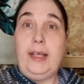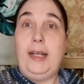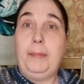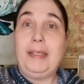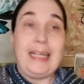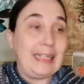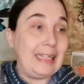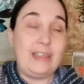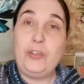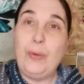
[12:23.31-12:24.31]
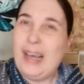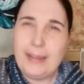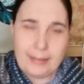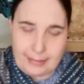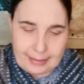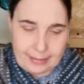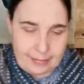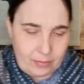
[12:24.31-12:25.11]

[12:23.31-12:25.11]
and I'm getting into other things.